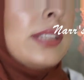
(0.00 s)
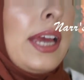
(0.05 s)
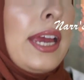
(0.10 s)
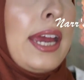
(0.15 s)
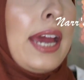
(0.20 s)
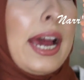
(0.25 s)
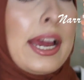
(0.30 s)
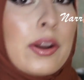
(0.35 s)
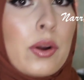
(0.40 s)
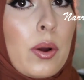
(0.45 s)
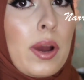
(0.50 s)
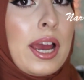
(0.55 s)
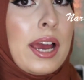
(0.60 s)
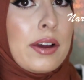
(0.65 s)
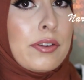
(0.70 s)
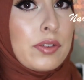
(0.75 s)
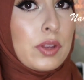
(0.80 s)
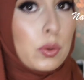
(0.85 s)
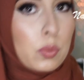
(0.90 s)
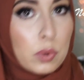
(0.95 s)
day. I don't
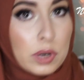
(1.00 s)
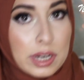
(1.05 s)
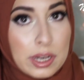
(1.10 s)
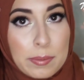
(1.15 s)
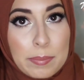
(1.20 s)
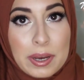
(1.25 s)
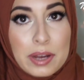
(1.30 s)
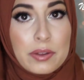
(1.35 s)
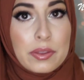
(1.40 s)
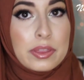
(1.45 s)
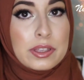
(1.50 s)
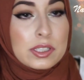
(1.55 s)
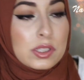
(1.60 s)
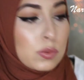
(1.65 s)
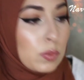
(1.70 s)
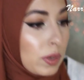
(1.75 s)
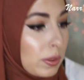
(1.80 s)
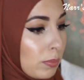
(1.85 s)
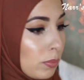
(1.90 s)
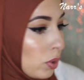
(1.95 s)
have to worry about
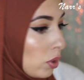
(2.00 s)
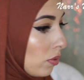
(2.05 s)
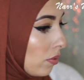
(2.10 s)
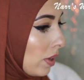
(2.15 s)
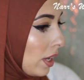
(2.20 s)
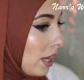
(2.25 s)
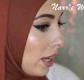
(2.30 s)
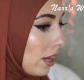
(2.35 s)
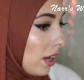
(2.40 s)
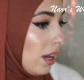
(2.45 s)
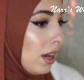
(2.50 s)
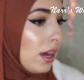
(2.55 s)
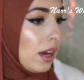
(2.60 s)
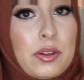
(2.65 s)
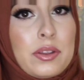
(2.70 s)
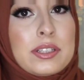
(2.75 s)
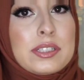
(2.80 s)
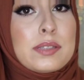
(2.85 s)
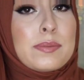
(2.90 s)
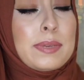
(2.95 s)
this one moving. I
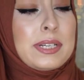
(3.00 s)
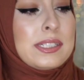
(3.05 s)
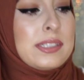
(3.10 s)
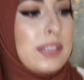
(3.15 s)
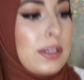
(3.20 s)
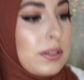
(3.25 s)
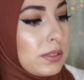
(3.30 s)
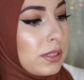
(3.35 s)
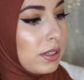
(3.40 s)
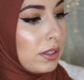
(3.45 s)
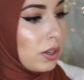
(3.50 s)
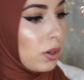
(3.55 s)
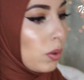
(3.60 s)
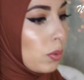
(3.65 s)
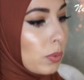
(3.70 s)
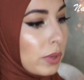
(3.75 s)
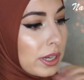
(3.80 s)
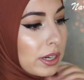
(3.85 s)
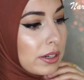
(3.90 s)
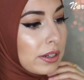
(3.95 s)
know this might sound a little
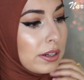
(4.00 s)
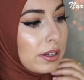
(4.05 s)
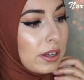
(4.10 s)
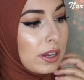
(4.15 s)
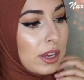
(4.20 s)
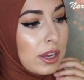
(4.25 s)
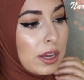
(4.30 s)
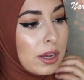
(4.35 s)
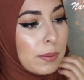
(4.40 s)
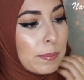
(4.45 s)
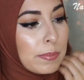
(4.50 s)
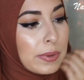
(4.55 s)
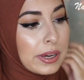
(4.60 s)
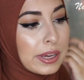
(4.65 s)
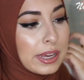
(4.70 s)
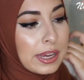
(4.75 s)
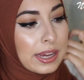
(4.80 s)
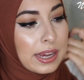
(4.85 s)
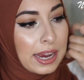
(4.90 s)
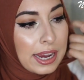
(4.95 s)
weird, but
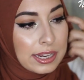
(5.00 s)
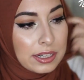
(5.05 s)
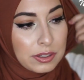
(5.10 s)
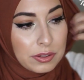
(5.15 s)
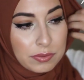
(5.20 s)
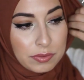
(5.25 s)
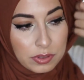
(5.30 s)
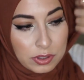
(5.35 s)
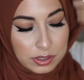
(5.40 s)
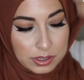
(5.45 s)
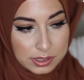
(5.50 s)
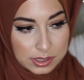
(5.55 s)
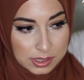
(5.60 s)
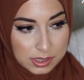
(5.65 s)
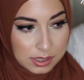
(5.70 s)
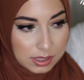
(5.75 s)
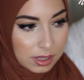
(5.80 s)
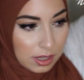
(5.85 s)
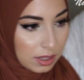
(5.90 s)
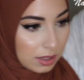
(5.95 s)
it kind of
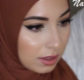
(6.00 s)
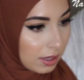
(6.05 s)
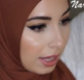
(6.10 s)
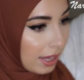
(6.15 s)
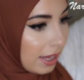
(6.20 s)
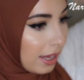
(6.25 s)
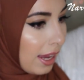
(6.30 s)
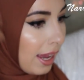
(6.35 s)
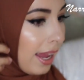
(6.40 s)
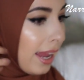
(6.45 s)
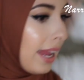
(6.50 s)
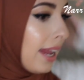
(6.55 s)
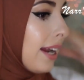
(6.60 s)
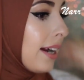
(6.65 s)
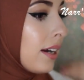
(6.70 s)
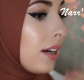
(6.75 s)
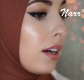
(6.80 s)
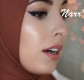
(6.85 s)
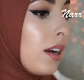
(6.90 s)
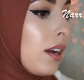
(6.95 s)
looks like
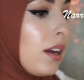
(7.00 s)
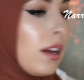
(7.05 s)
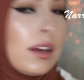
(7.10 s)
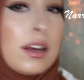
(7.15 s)
hair